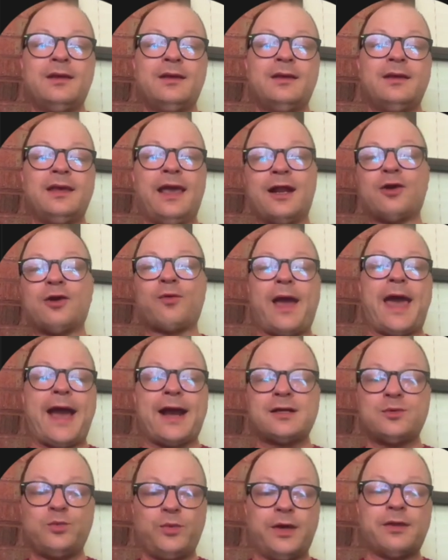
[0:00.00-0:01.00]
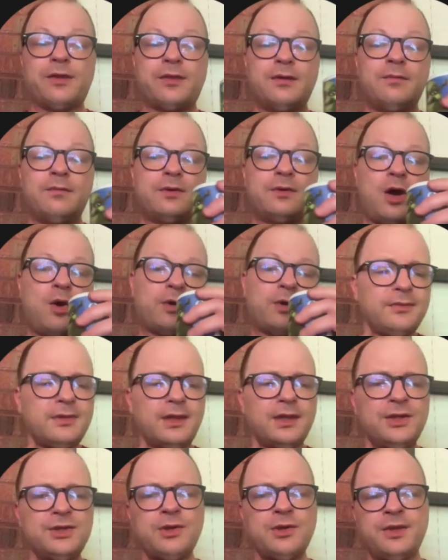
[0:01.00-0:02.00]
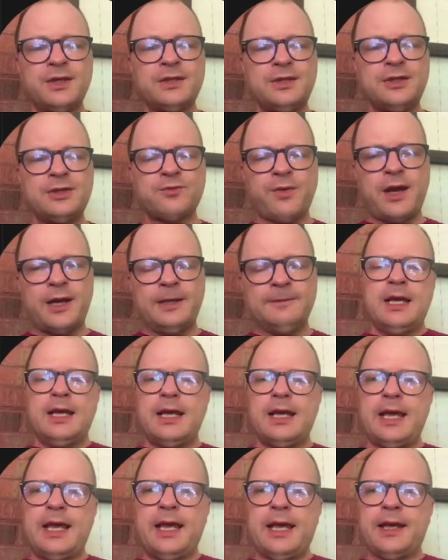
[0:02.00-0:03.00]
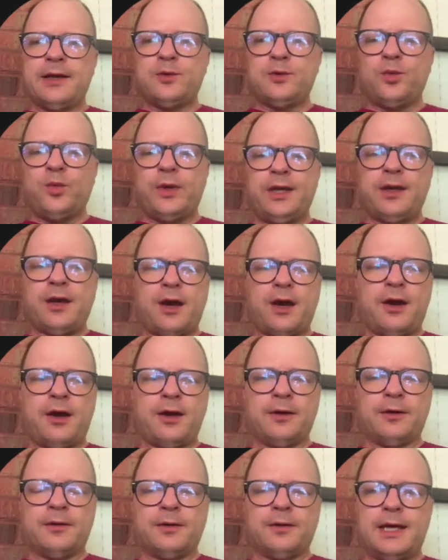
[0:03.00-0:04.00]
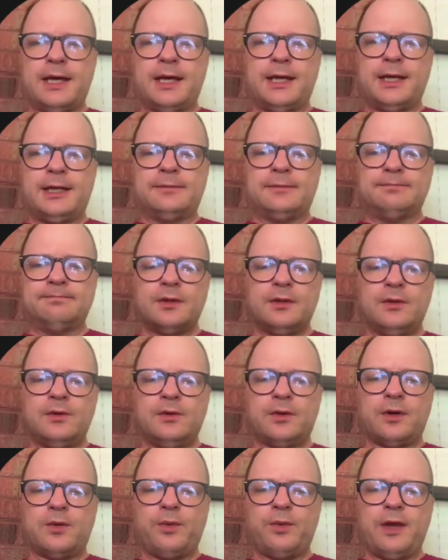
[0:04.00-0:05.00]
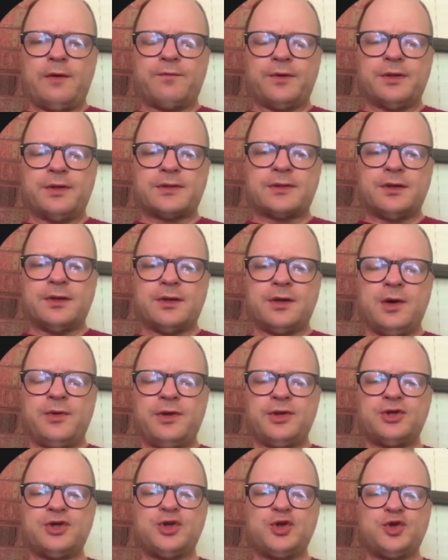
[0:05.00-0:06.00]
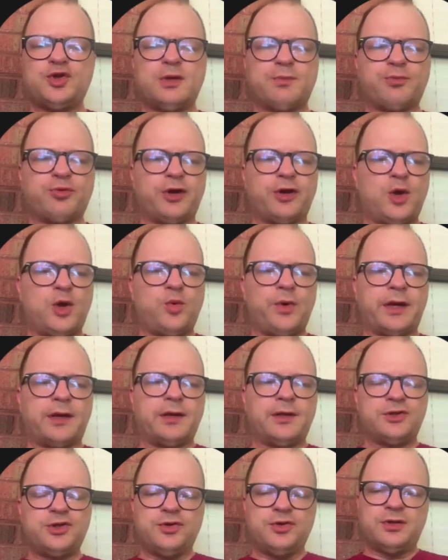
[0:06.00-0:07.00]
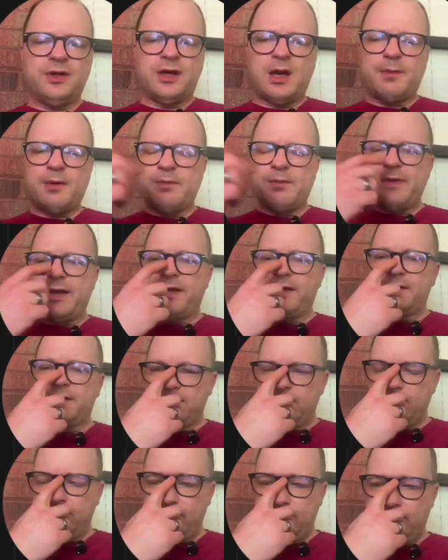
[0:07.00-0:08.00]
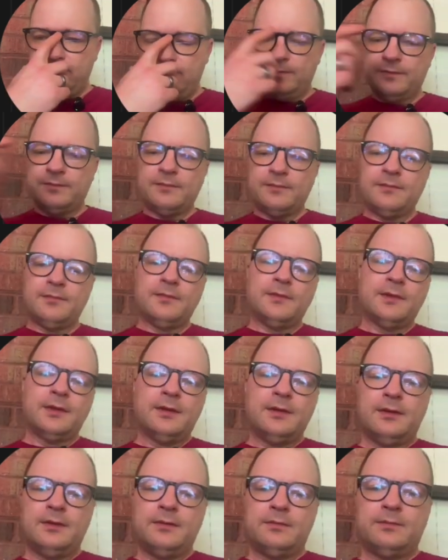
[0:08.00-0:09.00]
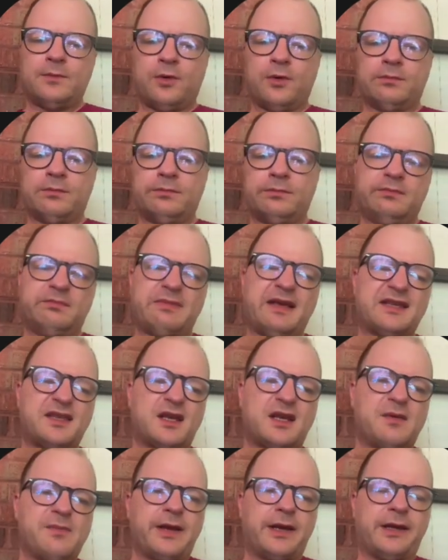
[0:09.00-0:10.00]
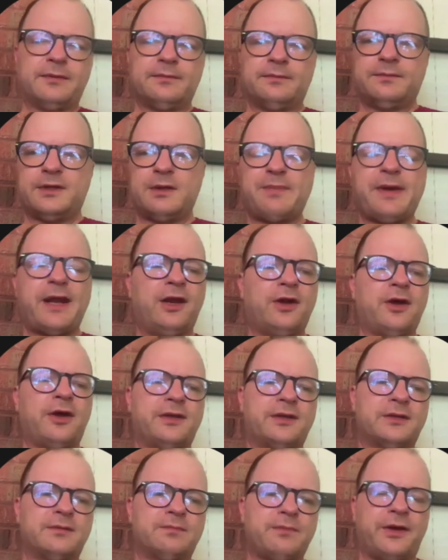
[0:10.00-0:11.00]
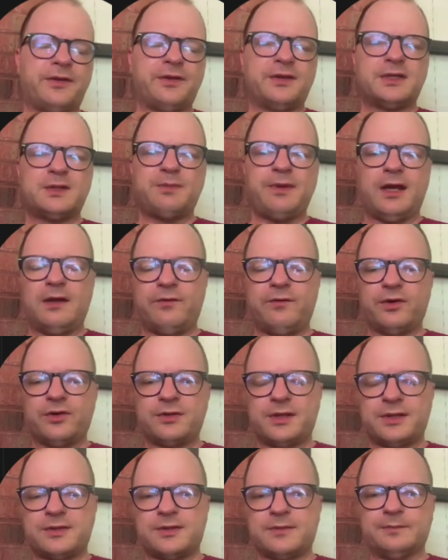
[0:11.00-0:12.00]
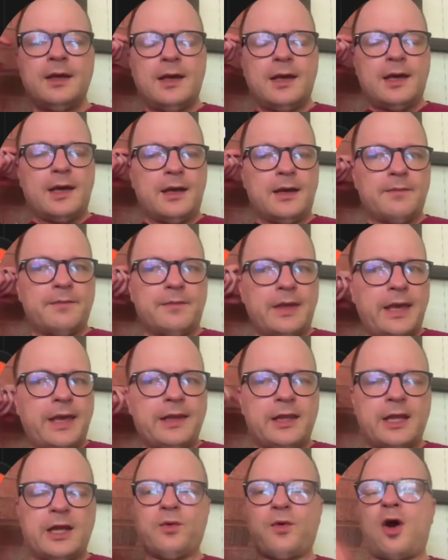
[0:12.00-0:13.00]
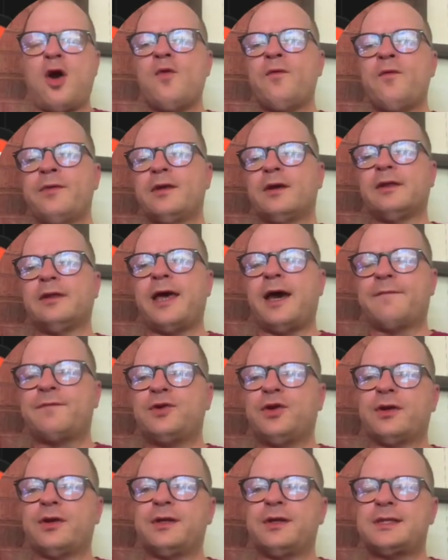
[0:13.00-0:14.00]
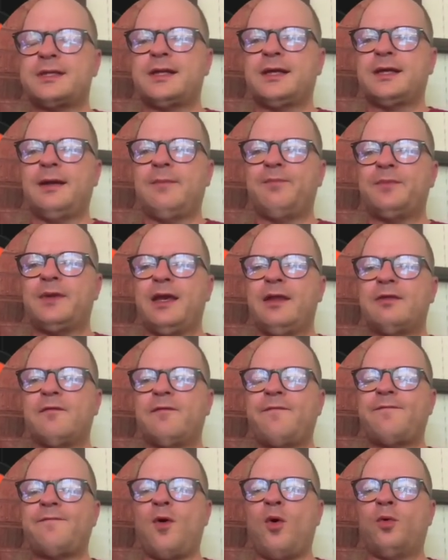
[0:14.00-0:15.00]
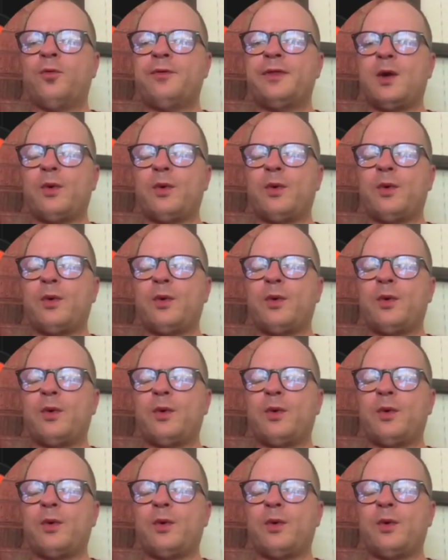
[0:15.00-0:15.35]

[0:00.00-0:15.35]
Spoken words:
interact with Coda. So this is running, and we are we're going to wait for this to go. This is usually pretty quick. It's usually a couple minutes, or less than a minute, depending on the speed of your system. And then over on the left, you're going to see in the folder that we